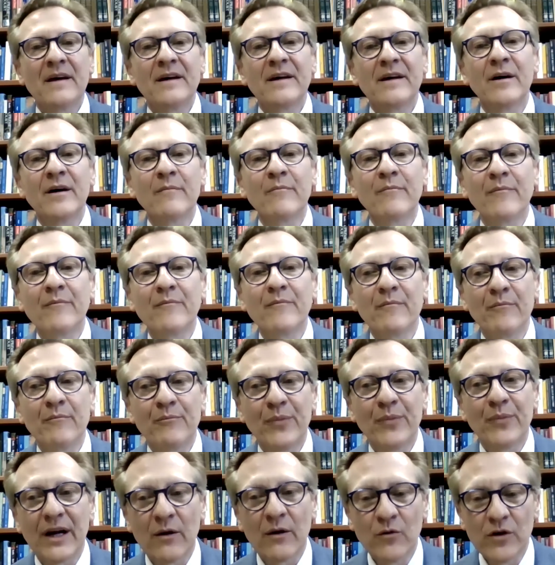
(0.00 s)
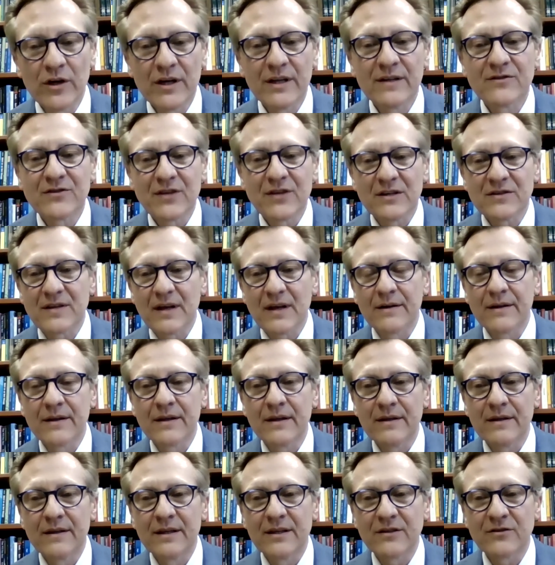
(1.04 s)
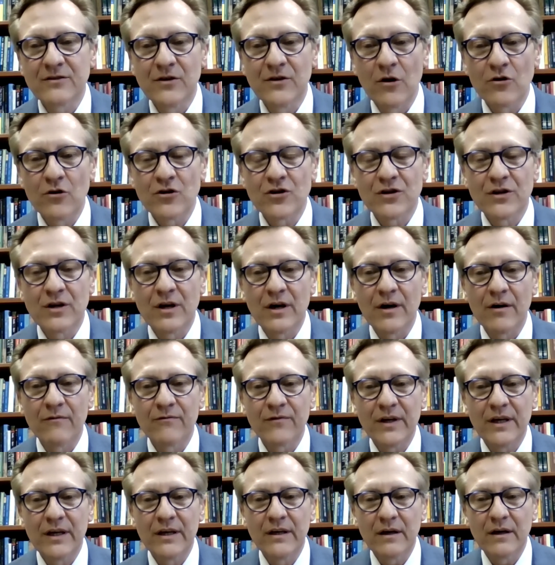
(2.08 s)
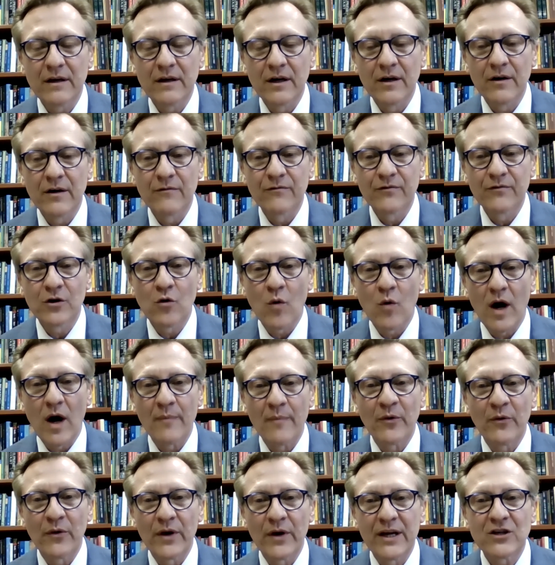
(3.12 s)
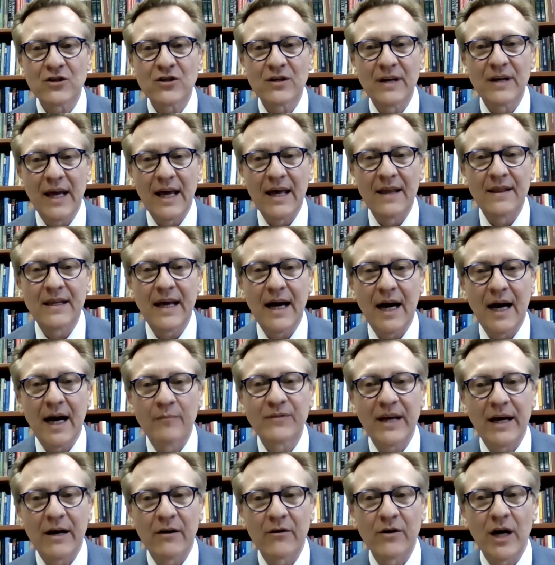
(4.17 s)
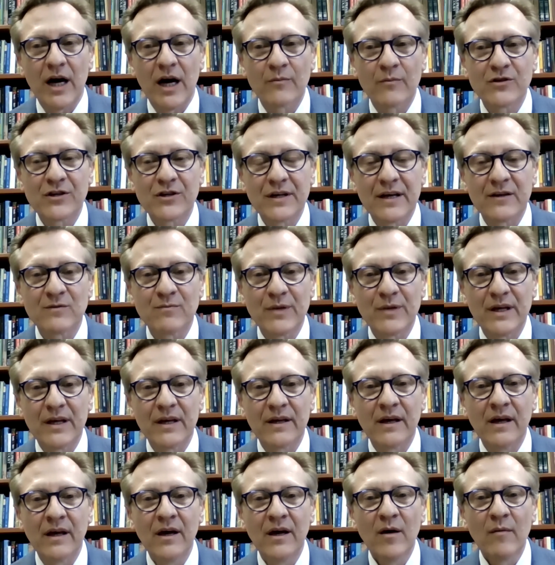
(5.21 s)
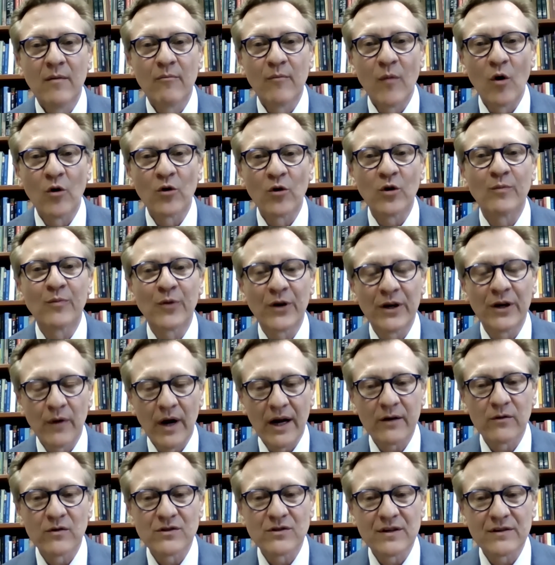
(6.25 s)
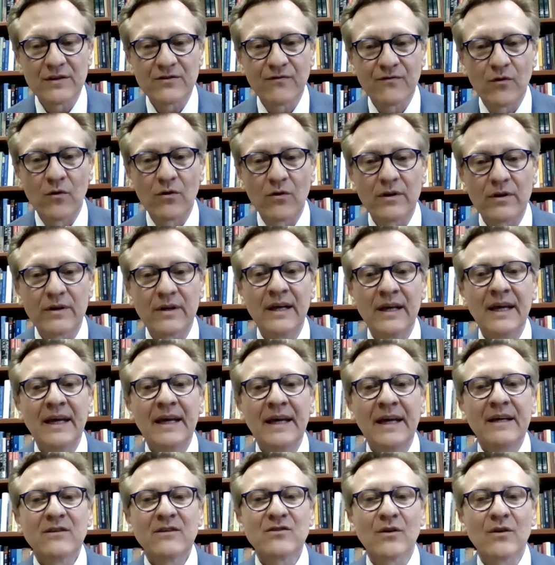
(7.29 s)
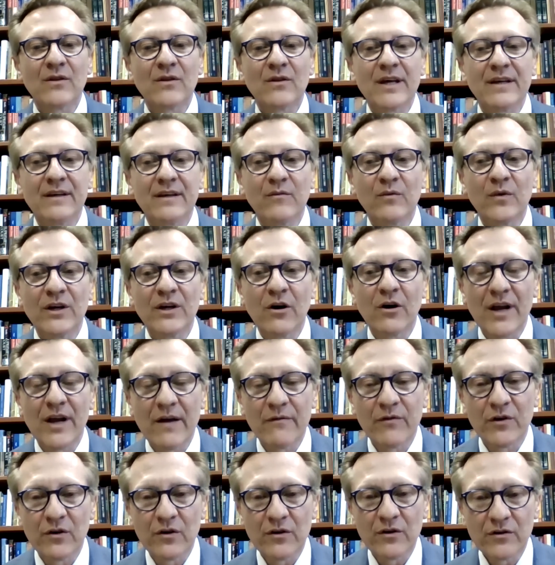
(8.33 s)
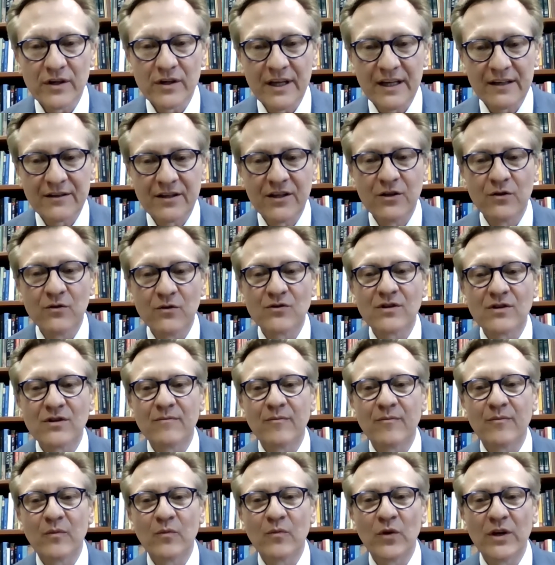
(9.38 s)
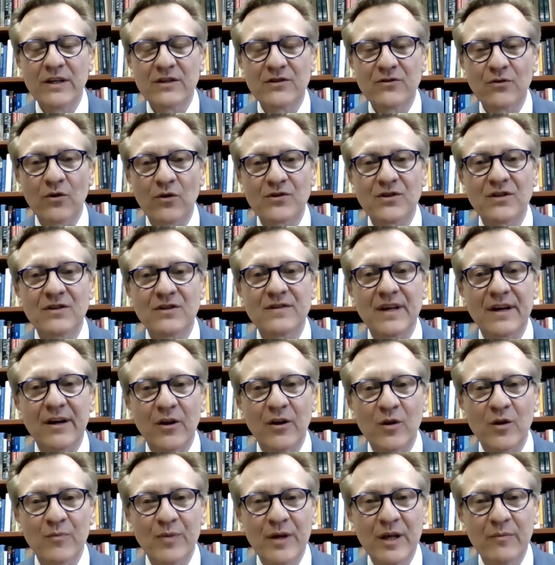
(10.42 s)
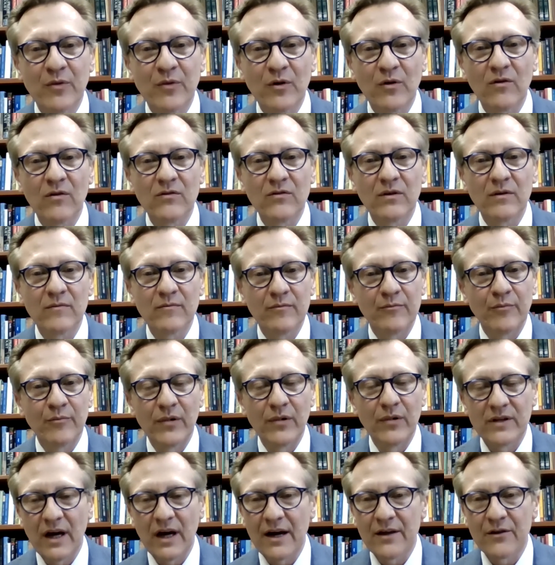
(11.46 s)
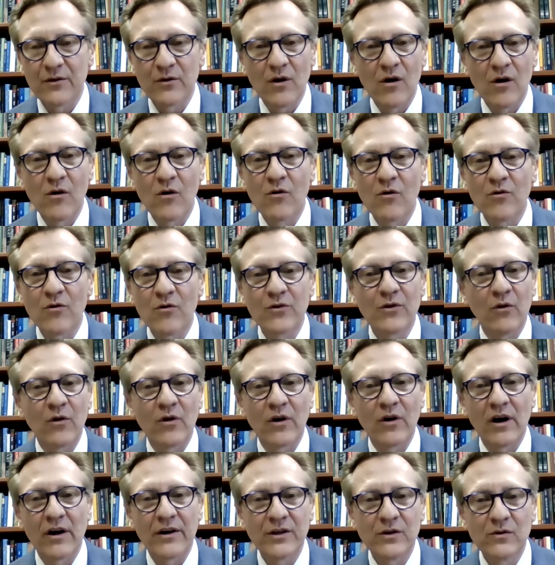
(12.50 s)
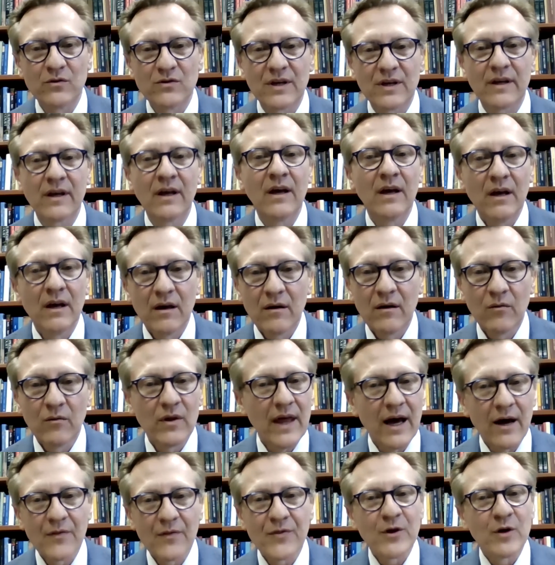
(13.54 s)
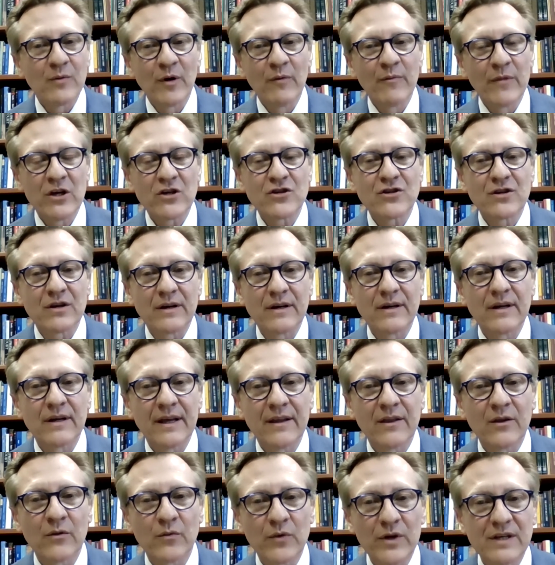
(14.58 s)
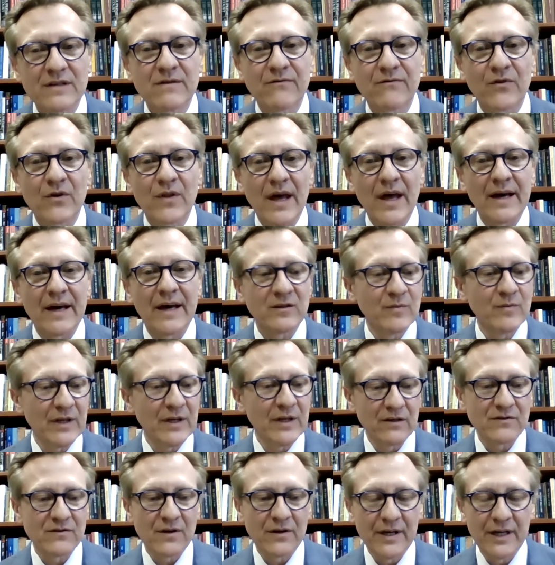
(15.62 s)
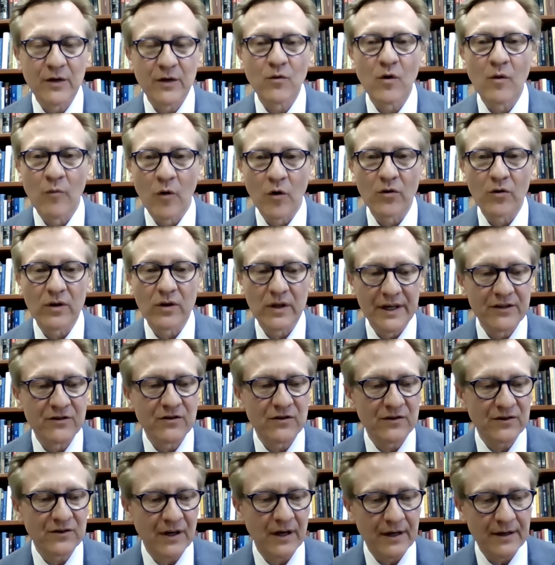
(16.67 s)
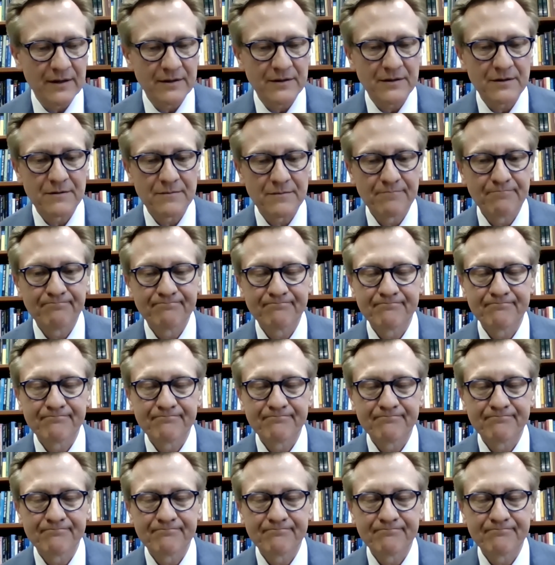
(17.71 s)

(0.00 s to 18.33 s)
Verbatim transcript: Um, but I would insist on this notion of, of cooperation and the opt-out option as being moral prerequisites for it so that we don't ever get to use resources that other people either own or are using without their permission. And the reason for that is because they're equal moral agents to us.